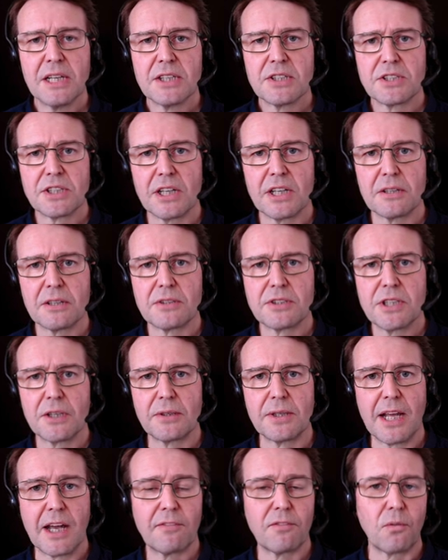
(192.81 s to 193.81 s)
so
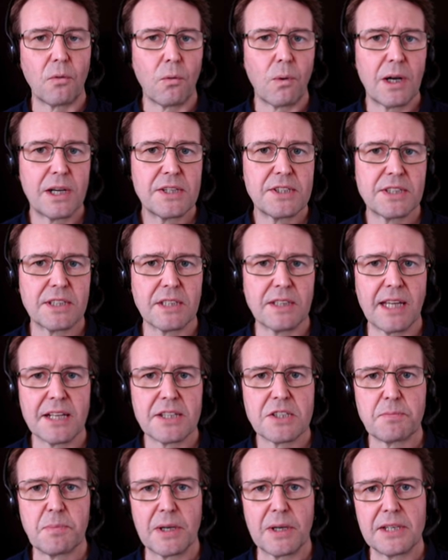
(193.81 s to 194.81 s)
Sony haven't wasted that
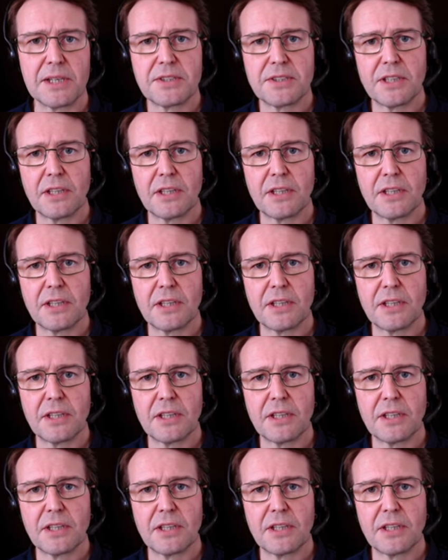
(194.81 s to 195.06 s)
space.